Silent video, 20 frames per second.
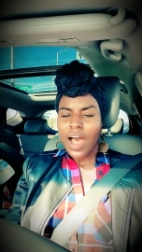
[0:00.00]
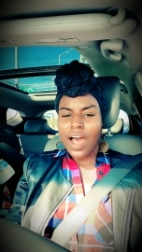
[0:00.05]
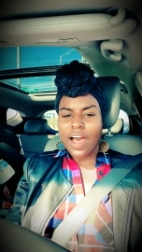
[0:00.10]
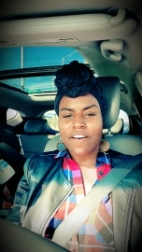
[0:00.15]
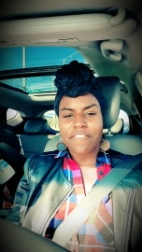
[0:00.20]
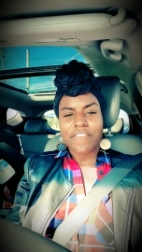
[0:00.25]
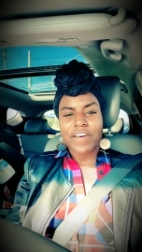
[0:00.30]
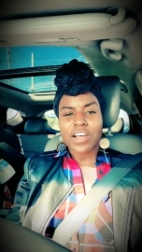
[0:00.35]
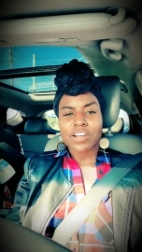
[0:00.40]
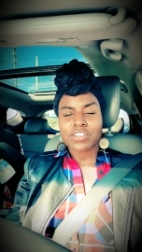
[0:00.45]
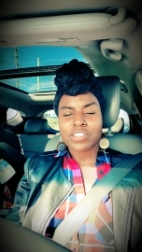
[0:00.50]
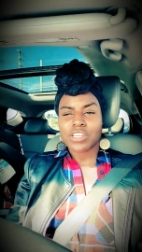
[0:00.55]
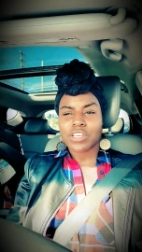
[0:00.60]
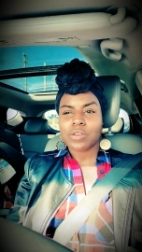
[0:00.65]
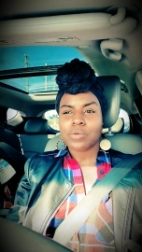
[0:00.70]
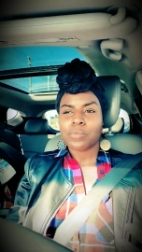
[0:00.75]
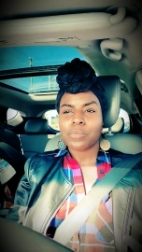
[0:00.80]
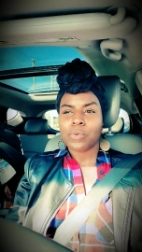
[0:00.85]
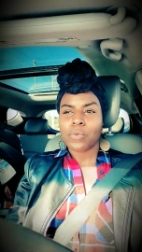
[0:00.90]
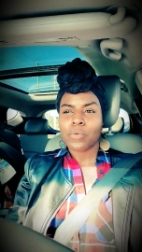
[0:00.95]
I found it
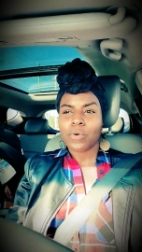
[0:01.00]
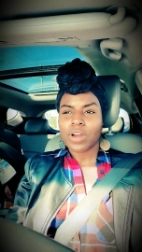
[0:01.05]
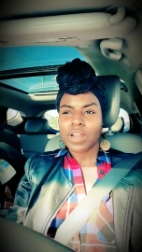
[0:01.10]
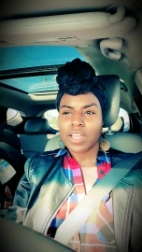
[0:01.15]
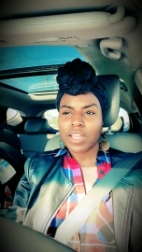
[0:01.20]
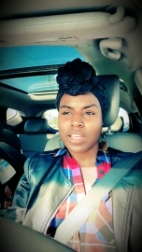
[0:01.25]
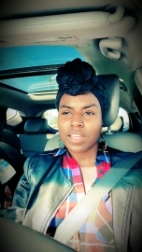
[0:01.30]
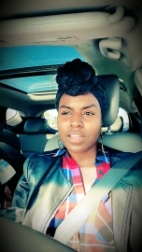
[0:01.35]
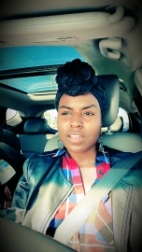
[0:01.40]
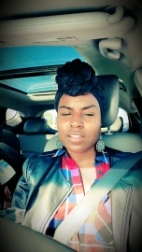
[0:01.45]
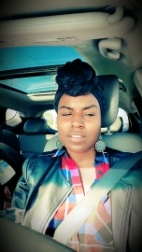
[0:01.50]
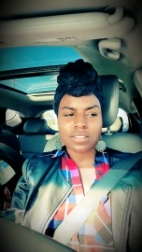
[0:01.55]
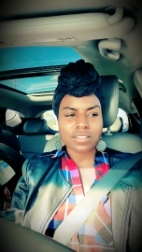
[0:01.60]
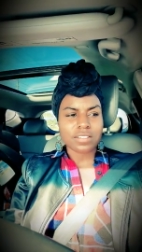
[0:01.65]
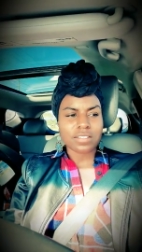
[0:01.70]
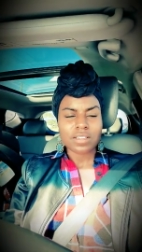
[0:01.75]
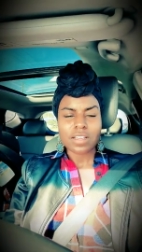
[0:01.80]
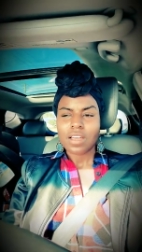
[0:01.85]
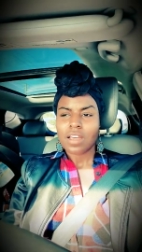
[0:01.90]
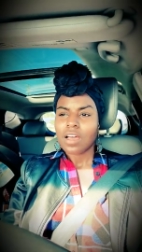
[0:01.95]

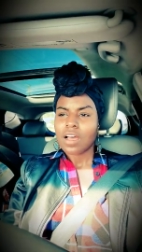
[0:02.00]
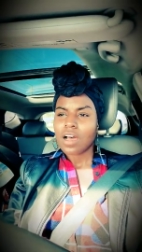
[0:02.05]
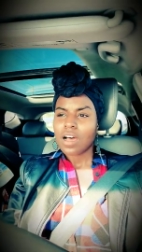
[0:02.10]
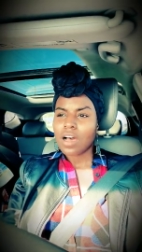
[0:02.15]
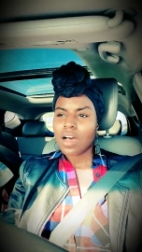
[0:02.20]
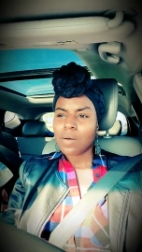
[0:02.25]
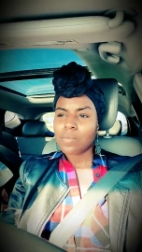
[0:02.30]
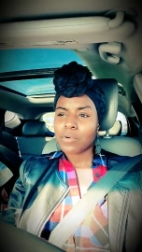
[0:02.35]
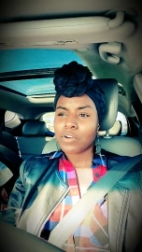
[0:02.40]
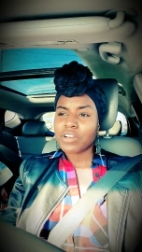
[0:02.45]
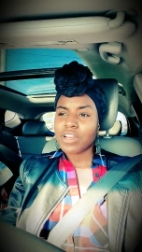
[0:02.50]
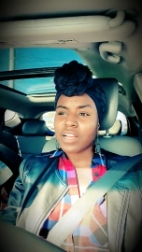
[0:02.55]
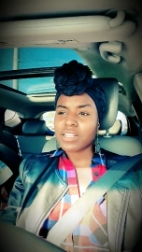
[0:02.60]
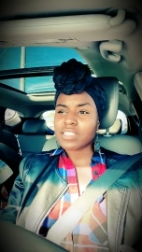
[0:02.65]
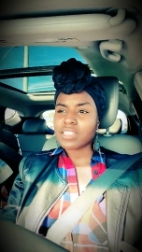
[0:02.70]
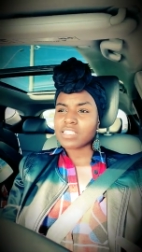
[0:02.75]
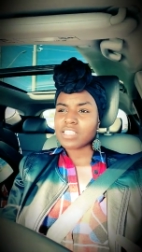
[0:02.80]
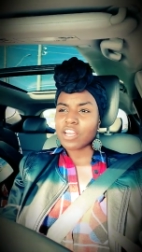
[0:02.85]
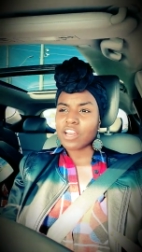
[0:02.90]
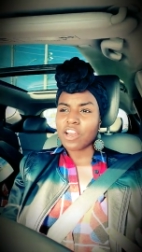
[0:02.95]
important or
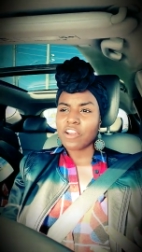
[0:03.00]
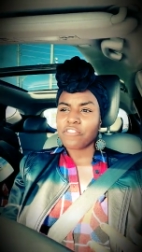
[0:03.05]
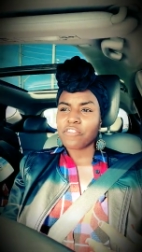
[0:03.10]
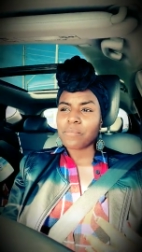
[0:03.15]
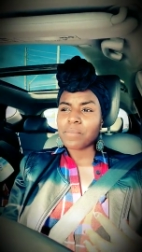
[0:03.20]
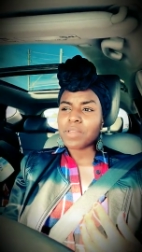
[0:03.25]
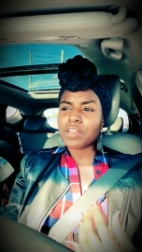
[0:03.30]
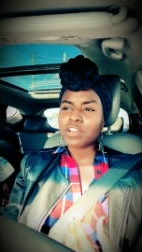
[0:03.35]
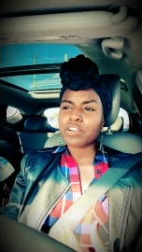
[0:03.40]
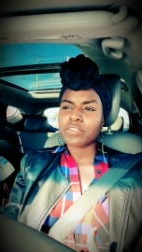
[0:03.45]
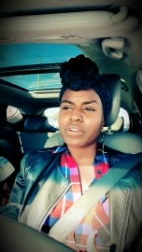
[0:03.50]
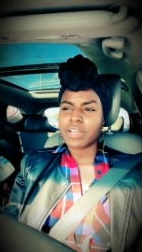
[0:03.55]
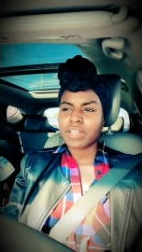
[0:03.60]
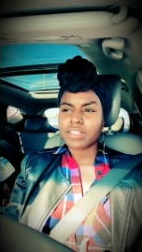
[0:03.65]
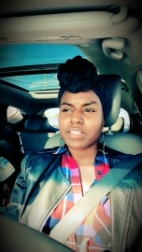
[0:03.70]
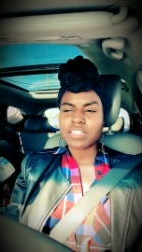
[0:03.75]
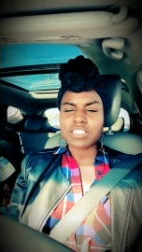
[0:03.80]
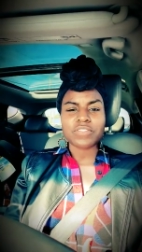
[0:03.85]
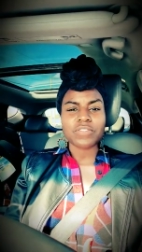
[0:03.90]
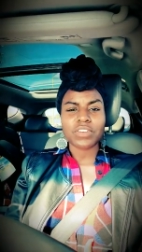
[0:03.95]
necessary for me to
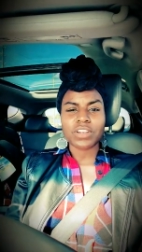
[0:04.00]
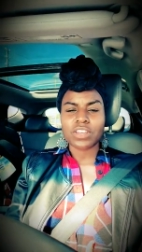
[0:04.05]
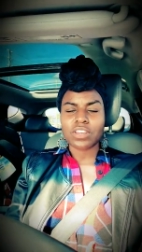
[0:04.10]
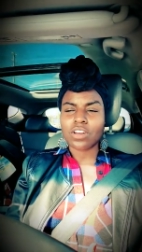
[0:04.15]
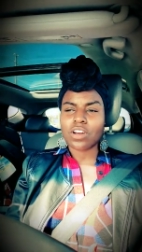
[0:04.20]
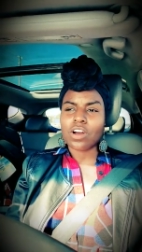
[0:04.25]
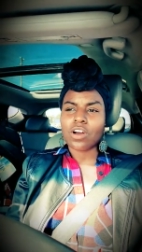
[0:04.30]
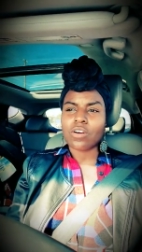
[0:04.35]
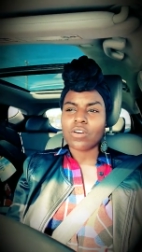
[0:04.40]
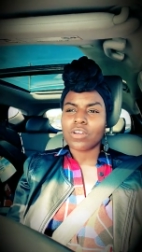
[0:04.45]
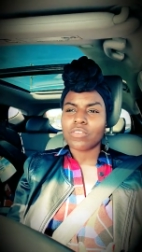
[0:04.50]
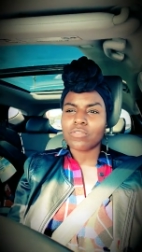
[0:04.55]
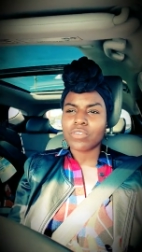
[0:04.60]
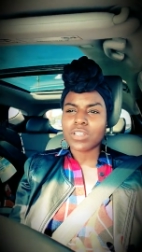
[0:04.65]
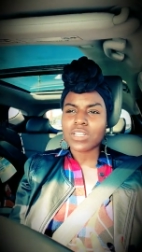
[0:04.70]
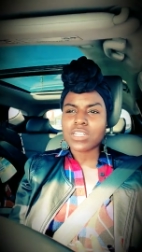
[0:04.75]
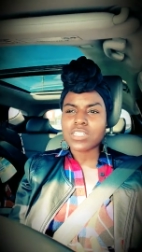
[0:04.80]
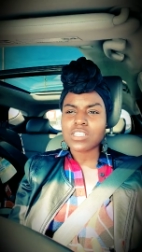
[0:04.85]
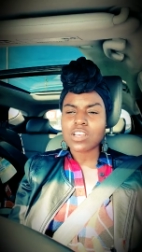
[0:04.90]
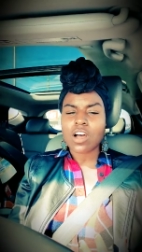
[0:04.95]
create this video and
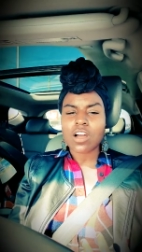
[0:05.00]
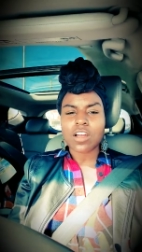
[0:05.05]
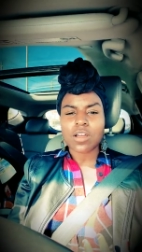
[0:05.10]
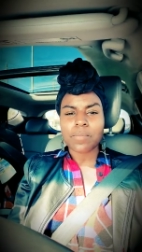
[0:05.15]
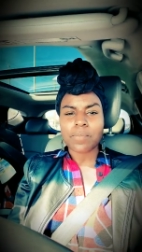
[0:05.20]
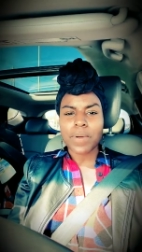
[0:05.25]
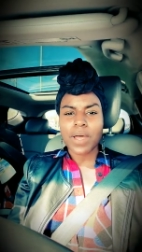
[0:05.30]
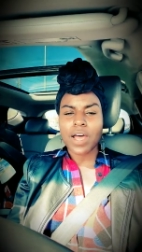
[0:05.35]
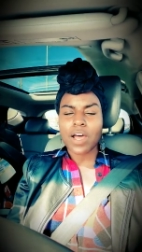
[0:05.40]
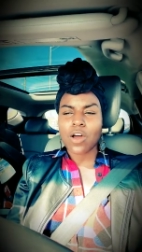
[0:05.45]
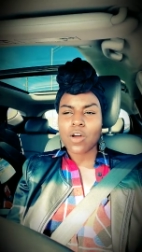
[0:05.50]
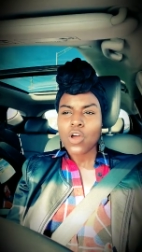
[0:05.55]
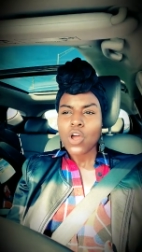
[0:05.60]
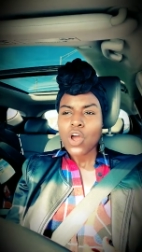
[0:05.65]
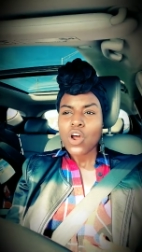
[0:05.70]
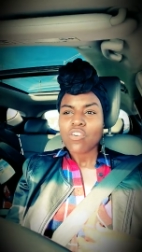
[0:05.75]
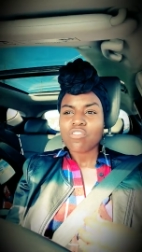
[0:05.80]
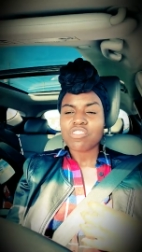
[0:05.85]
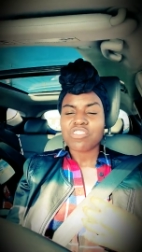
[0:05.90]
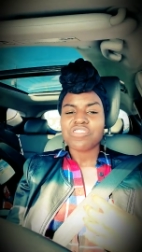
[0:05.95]
really talk about
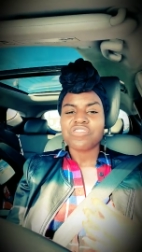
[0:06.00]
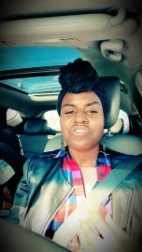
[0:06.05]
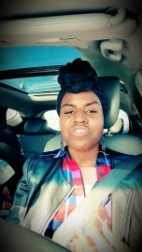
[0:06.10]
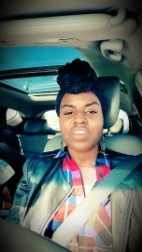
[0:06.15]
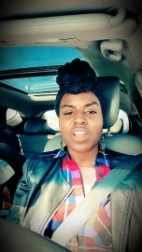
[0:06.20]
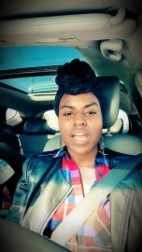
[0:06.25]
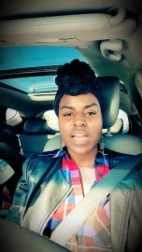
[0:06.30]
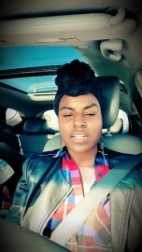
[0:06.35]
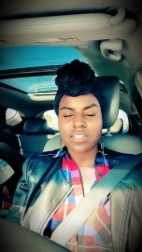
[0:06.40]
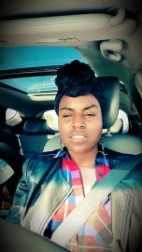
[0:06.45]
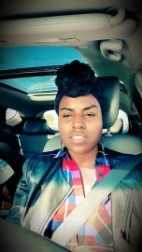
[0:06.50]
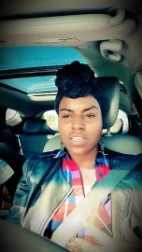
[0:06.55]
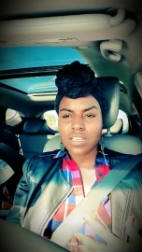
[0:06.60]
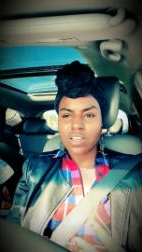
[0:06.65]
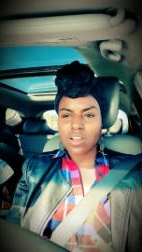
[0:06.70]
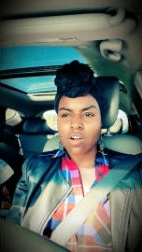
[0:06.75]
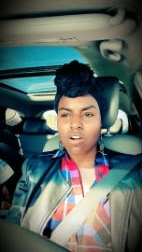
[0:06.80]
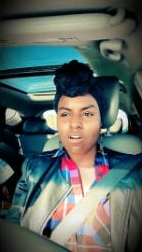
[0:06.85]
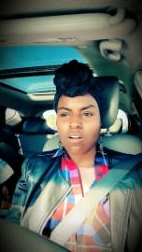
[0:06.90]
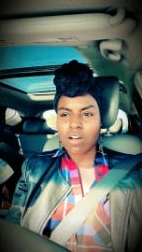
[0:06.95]

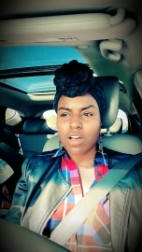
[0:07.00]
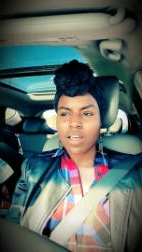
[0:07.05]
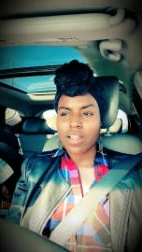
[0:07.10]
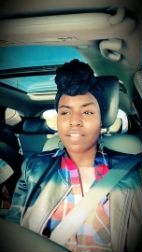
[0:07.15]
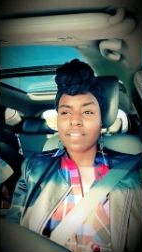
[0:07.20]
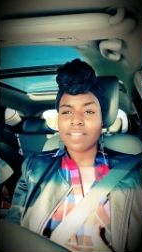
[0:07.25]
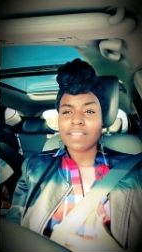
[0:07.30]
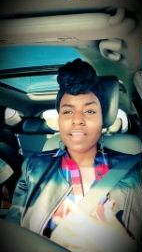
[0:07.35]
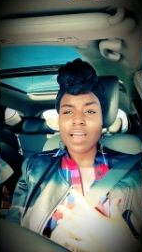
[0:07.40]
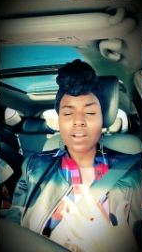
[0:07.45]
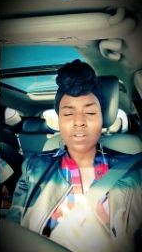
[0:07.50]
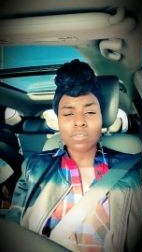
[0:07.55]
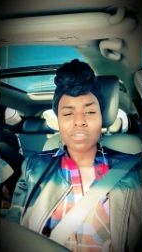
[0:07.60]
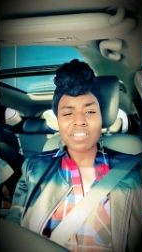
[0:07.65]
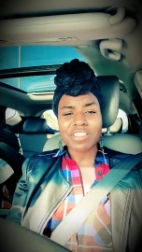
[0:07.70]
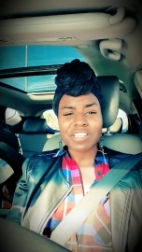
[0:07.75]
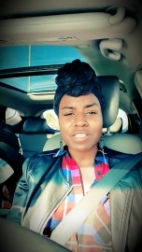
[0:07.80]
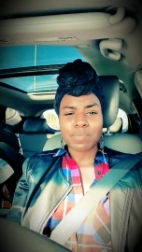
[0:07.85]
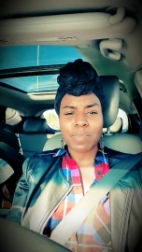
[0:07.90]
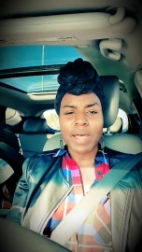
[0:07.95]
reflecting on not
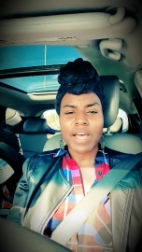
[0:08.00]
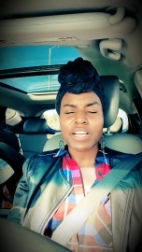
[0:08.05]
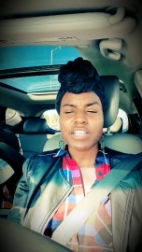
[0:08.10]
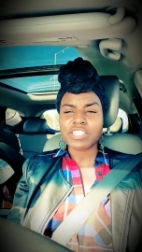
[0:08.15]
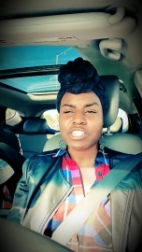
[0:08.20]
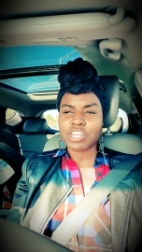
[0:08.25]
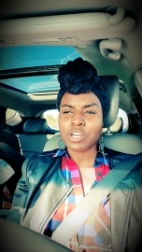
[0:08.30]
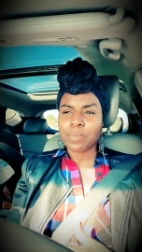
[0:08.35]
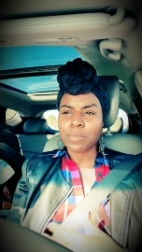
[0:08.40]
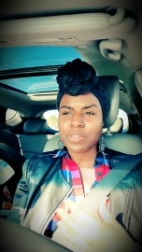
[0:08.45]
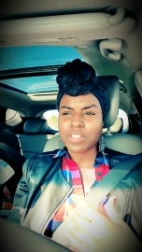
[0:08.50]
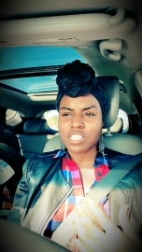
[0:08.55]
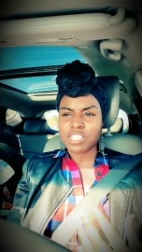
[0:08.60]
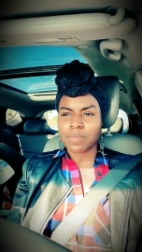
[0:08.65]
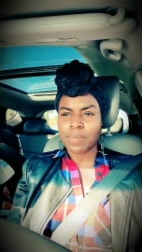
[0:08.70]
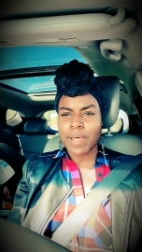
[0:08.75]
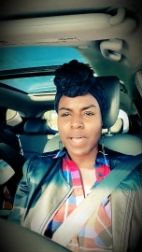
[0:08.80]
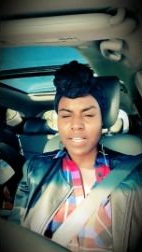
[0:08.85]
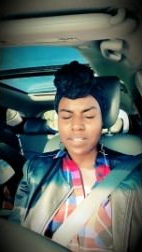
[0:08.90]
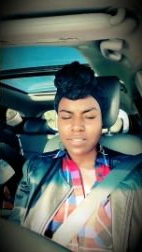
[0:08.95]
only this past year, but
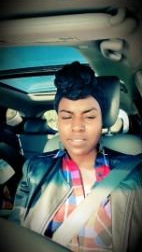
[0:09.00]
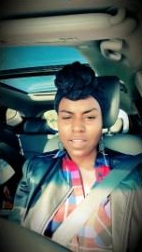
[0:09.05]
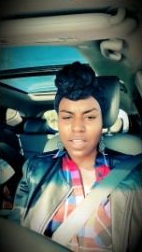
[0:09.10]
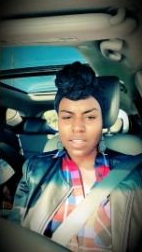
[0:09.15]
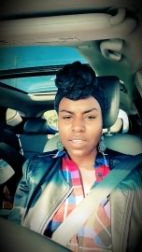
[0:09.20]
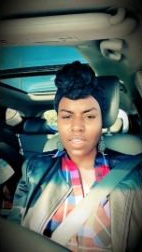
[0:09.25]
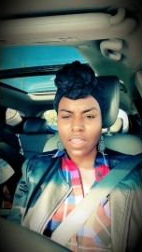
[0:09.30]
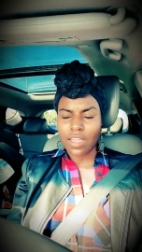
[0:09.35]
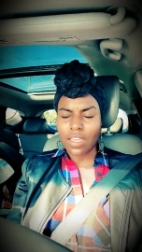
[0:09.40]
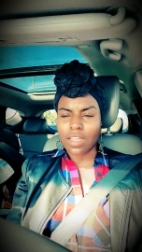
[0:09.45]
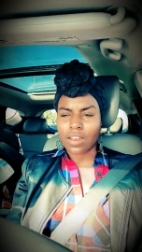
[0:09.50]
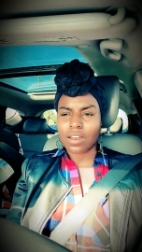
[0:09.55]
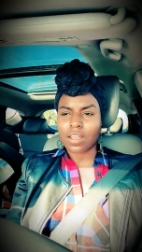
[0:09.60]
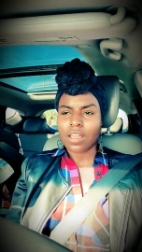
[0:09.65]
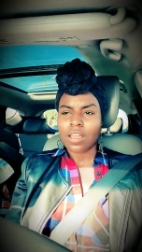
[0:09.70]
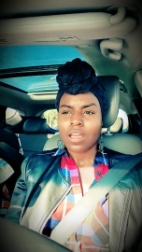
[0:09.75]
this past decade.